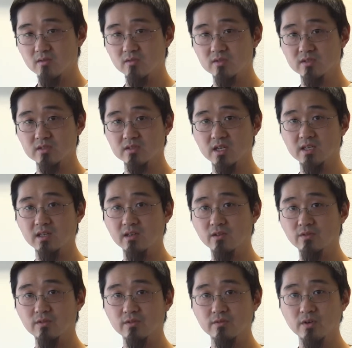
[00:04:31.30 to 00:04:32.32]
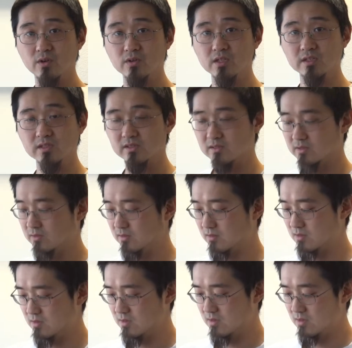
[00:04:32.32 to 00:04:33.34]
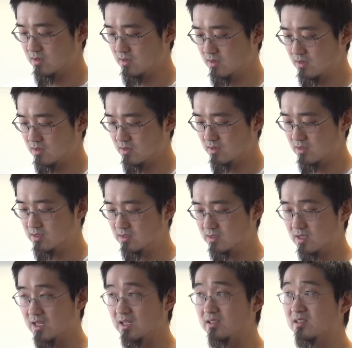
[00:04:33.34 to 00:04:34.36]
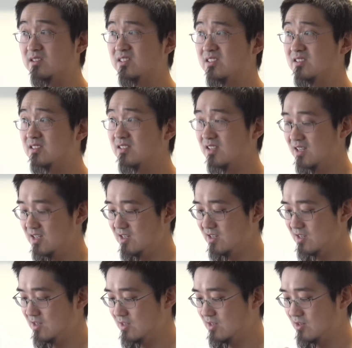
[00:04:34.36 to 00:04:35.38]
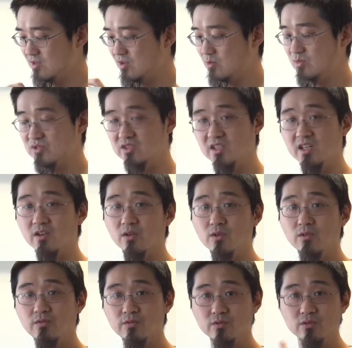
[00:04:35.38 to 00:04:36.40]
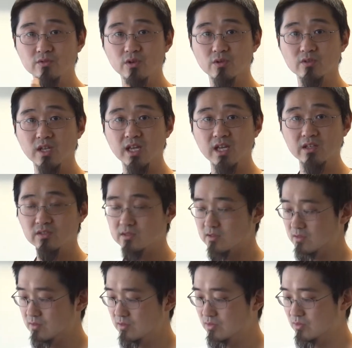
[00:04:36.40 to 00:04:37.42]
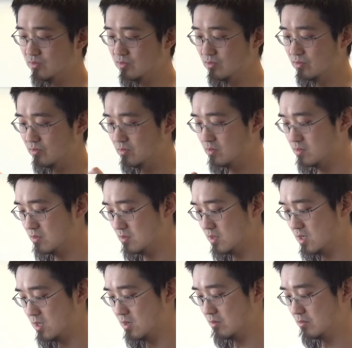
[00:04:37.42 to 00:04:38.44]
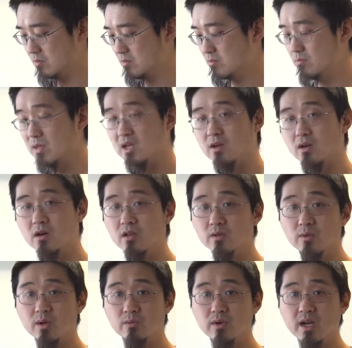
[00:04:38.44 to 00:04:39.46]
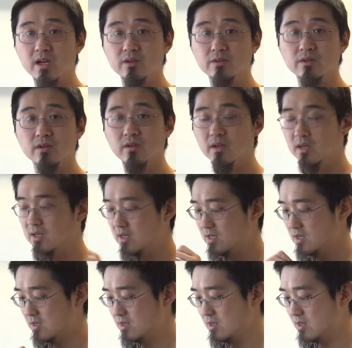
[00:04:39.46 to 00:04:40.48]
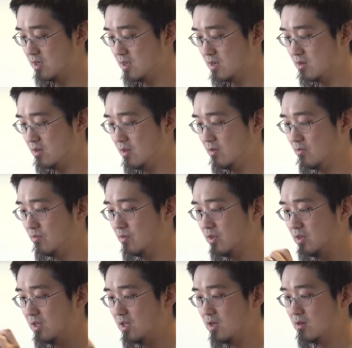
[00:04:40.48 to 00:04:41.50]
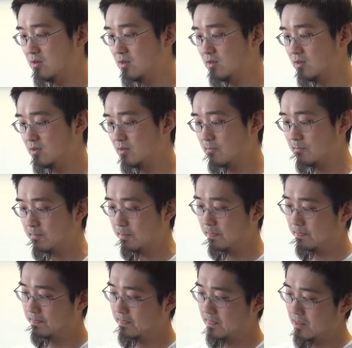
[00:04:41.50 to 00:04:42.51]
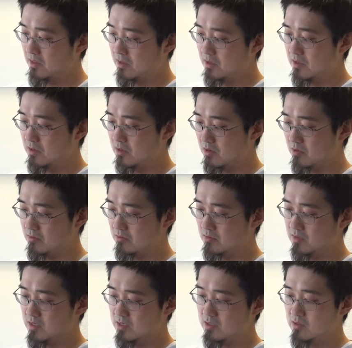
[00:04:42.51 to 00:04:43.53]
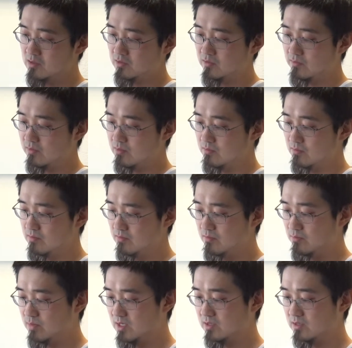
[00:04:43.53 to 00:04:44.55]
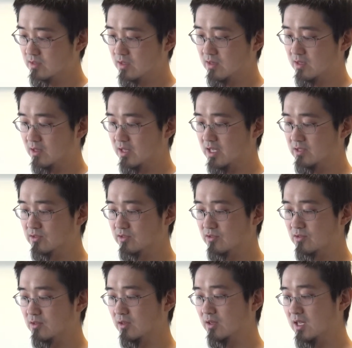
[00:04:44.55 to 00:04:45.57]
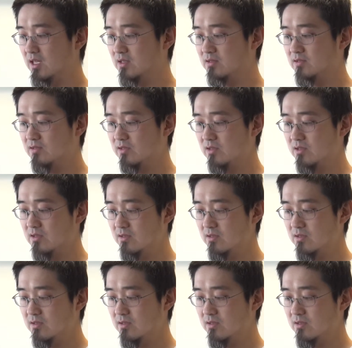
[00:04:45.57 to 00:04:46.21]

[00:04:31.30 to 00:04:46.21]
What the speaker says: which is ideal for focus. This lens, you almost need a full rotation to make it all the way around without, you know, it goes from basically the lens to the lens.